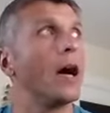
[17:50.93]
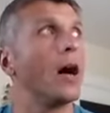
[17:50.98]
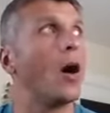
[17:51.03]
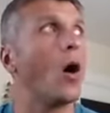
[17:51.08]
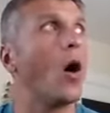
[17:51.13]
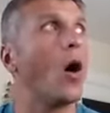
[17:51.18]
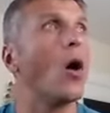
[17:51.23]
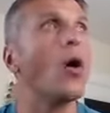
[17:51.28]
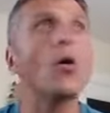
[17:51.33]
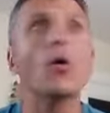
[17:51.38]

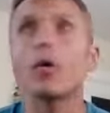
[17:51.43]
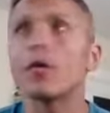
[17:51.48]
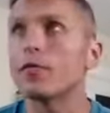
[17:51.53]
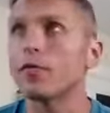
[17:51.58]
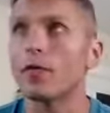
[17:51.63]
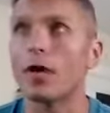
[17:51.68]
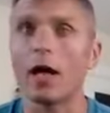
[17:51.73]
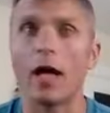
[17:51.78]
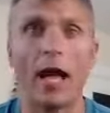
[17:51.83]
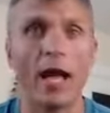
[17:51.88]
All
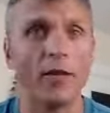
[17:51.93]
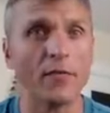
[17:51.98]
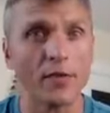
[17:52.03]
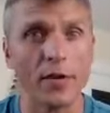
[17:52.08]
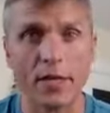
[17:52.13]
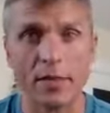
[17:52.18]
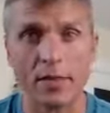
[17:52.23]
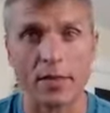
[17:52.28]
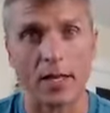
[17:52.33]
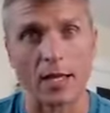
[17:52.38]
of
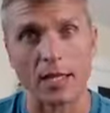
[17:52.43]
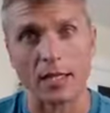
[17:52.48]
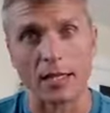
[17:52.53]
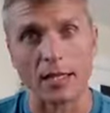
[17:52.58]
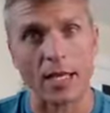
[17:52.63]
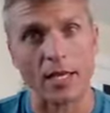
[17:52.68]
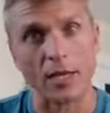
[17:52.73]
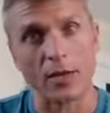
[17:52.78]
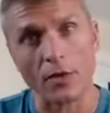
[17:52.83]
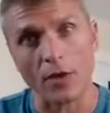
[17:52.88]
everything
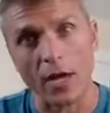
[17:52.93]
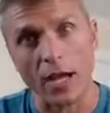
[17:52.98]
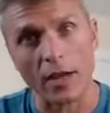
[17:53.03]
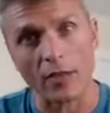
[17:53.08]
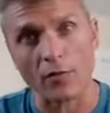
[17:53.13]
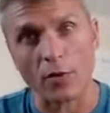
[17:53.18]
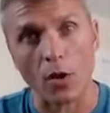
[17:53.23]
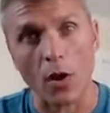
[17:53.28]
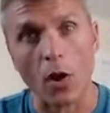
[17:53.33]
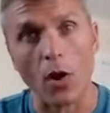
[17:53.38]
that you'll
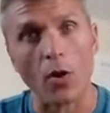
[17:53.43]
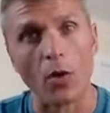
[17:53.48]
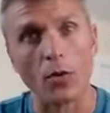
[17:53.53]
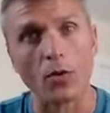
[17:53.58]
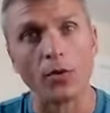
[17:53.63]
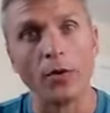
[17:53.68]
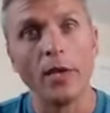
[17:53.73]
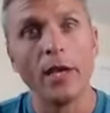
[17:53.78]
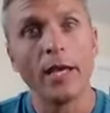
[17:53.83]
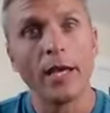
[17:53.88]
ever
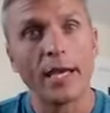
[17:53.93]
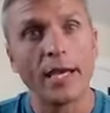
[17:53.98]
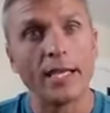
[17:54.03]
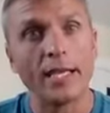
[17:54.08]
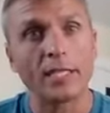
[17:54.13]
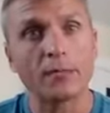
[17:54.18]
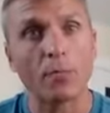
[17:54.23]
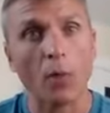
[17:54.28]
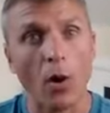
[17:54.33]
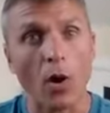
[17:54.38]
own
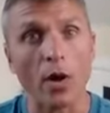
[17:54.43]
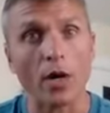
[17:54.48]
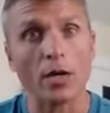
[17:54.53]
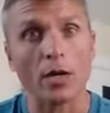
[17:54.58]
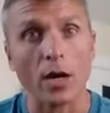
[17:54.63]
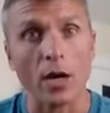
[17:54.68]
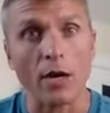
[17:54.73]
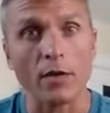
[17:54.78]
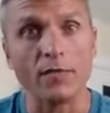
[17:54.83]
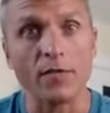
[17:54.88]
is part
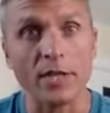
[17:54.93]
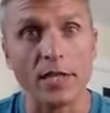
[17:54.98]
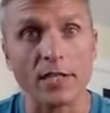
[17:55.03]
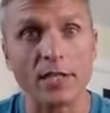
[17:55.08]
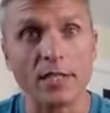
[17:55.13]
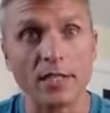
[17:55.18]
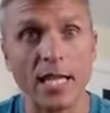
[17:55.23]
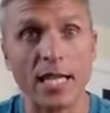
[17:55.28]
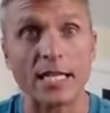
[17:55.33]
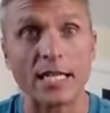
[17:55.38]
of the
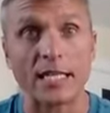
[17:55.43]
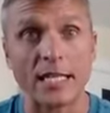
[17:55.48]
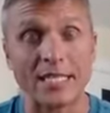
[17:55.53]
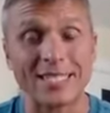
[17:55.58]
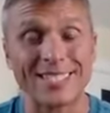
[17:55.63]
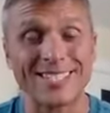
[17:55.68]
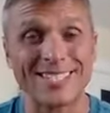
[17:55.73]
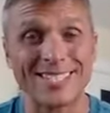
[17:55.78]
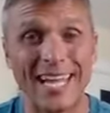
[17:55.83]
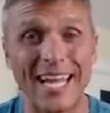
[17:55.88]
estate. The
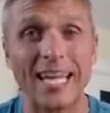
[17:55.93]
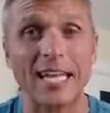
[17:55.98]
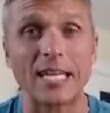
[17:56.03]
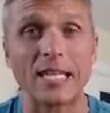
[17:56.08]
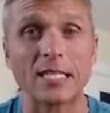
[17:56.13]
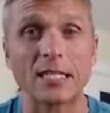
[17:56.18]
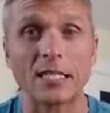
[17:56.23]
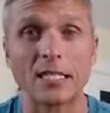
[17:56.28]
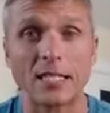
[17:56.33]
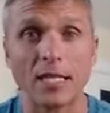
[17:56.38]
estate
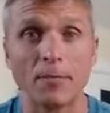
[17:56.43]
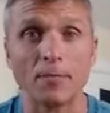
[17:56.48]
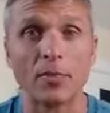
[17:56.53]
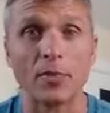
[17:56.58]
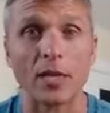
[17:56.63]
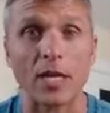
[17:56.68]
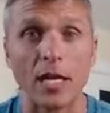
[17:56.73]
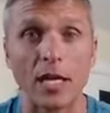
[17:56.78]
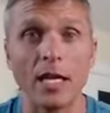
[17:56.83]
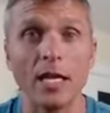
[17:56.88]
is
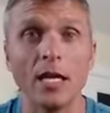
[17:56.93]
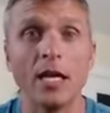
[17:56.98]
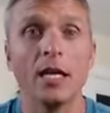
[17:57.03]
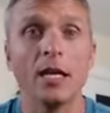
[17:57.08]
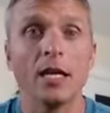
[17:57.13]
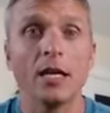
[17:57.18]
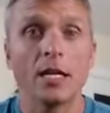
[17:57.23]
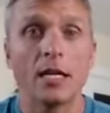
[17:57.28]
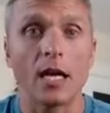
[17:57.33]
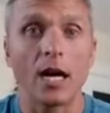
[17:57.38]
simply
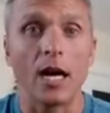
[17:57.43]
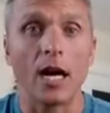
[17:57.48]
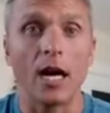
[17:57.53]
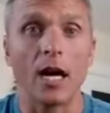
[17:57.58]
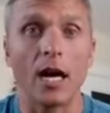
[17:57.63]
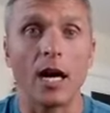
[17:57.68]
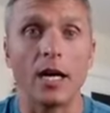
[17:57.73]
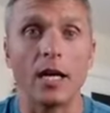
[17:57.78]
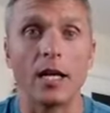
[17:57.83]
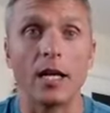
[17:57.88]

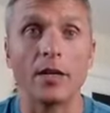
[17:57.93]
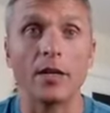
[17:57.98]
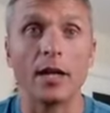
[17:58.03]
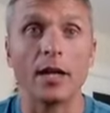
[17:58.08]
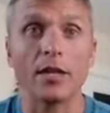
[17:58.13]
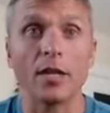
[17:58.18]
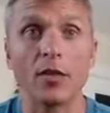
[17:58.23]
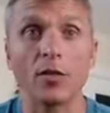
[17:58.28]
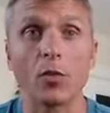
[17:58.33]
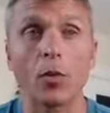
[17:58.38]

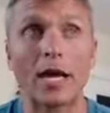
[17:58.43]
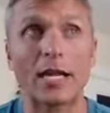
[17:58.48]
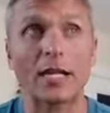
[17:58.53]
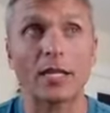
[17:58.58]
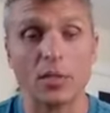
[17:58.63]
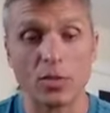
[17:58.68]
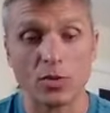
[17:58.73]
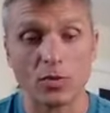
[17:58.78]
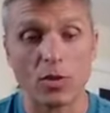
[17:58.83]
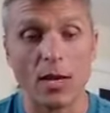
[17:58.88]
another way to
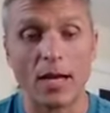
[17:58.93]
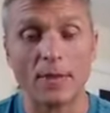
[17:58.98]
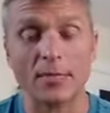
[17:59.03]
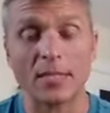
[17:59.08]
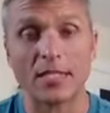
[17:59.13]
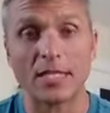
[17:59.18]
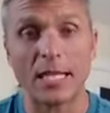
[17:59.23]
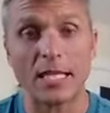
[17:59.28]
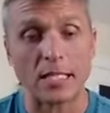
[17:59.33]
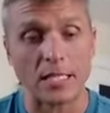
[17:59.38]
describe
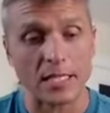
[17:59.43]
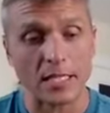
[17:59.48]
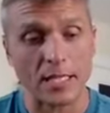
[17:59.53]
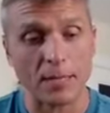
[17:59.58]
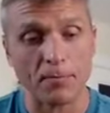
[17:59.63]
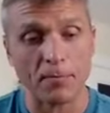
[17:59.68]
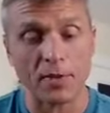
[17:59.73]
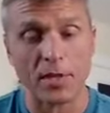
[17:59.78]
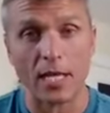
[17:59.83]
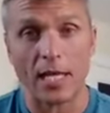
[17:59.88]
estate is
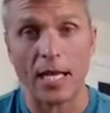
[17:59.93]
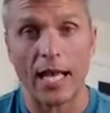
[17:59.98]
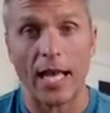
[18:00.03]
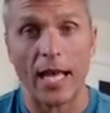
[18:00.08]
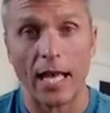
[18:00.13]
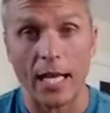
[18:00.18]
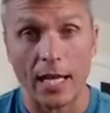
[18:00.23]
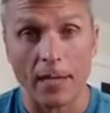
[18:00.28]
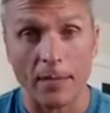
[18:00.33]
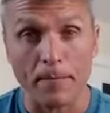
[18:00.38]
simply
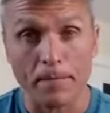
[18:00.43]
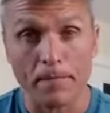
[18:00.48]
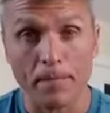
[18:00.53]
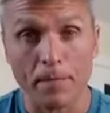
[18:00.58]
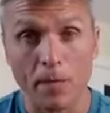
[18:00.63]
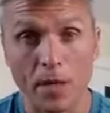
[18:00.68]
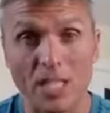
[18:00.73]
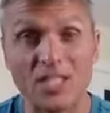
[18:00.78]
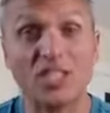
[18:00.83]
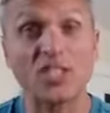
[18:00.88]
a
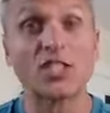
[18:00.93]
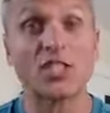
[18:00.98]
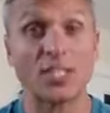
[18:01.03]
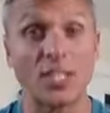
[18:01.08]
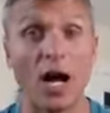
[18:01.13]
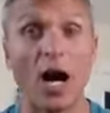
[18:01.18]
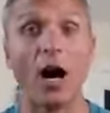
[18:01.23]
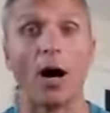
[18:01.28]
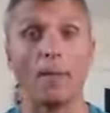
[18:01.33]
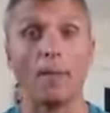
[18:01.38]

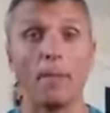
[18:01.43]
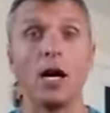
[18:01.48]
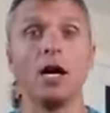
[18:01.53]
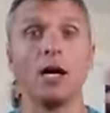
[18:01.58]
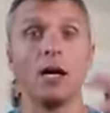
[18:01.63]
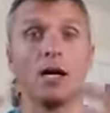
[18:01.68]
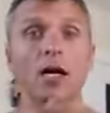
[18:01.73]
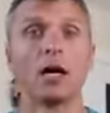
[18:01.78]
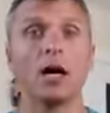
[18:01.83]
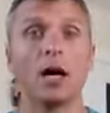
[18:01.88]
sum
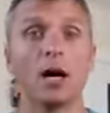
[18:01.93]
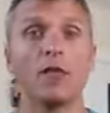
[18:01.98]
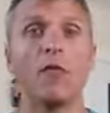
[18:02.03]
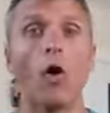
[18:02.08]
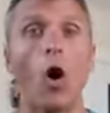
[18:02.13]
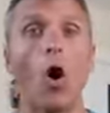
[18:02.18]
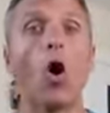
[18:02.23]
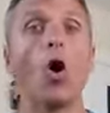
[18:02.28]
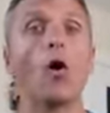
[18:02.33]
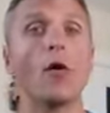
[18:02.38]
of
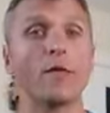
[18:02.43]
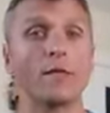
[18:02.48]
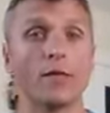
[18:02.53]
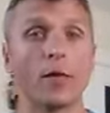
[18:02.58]
all